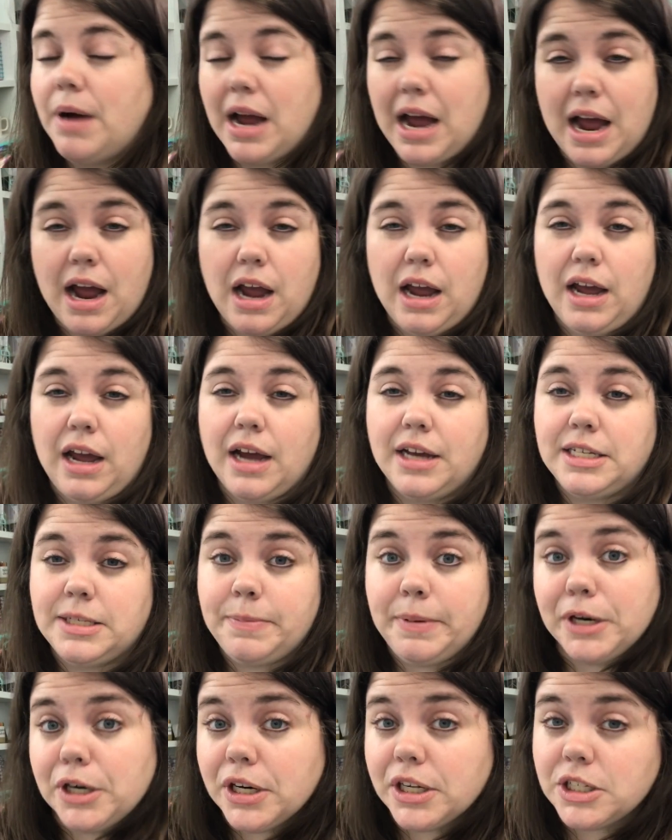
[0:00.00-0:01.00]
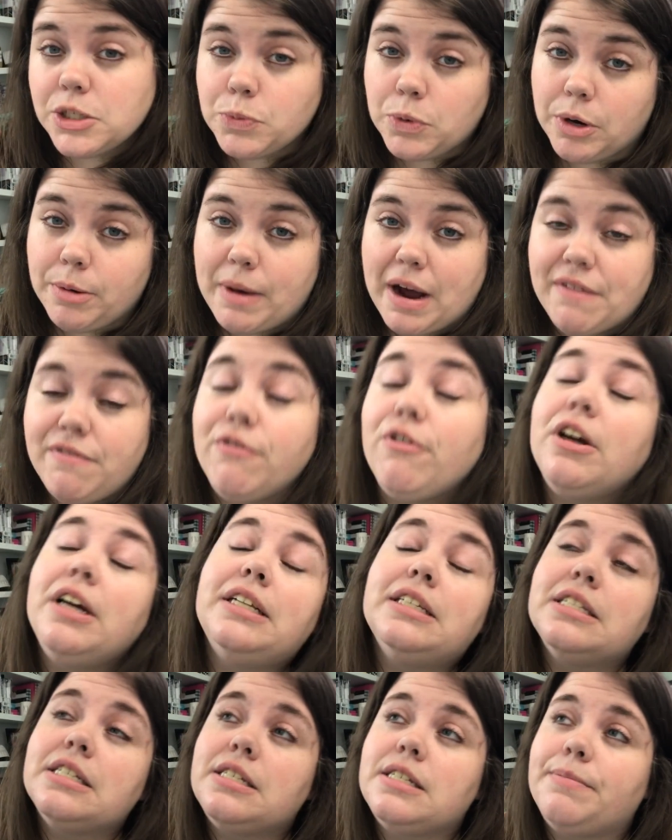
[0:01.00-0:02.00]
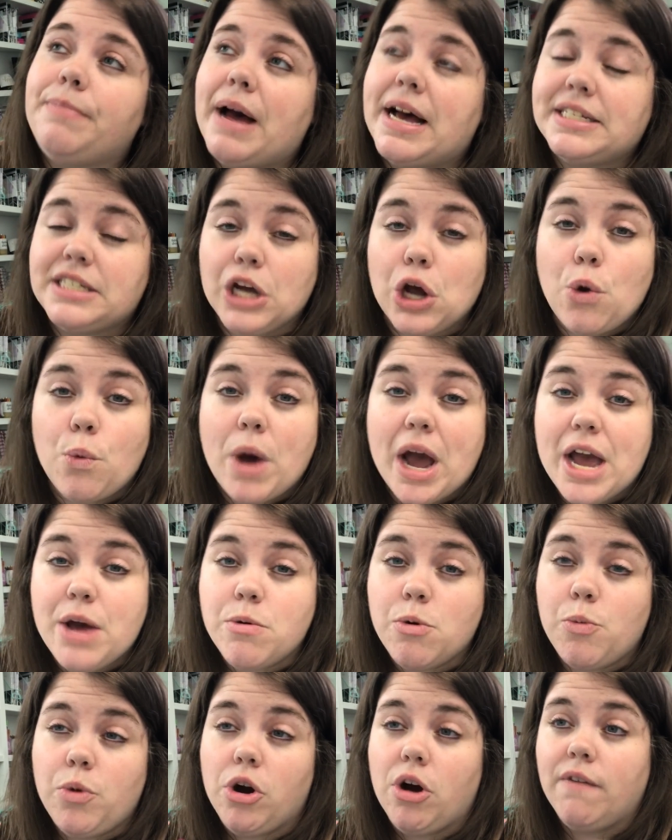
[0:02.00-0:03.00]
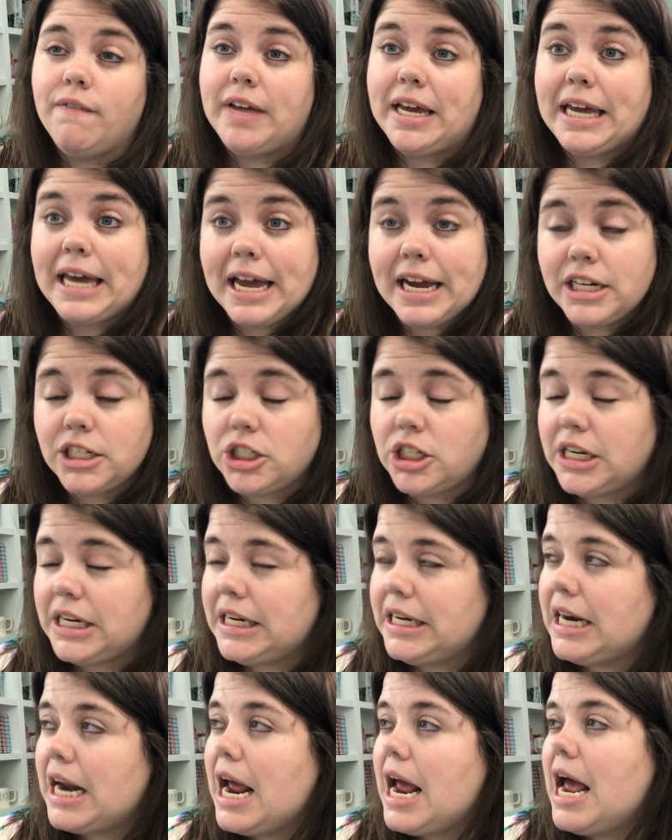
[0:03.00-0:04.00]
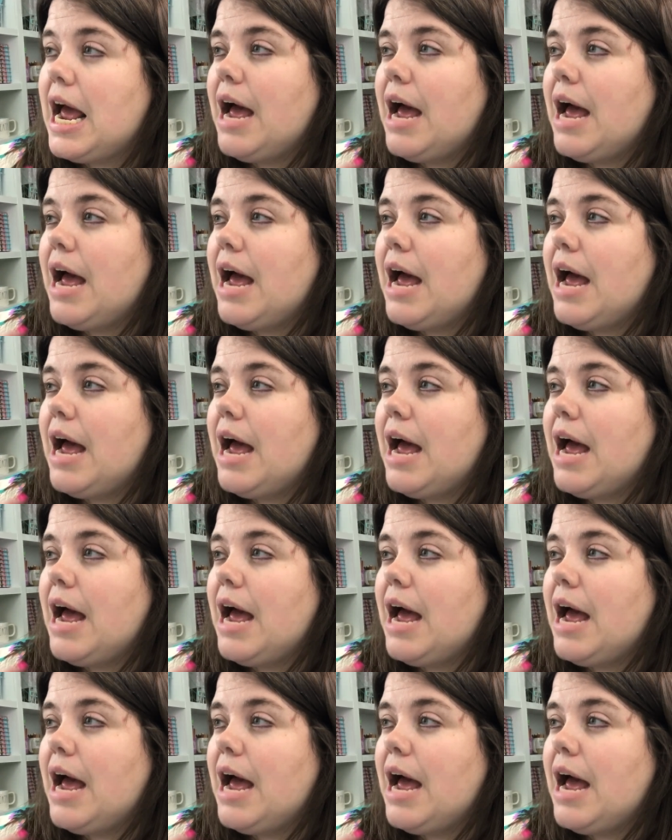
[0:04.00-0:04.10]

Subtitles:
I experienced one of my friends passing away when we were on vacation.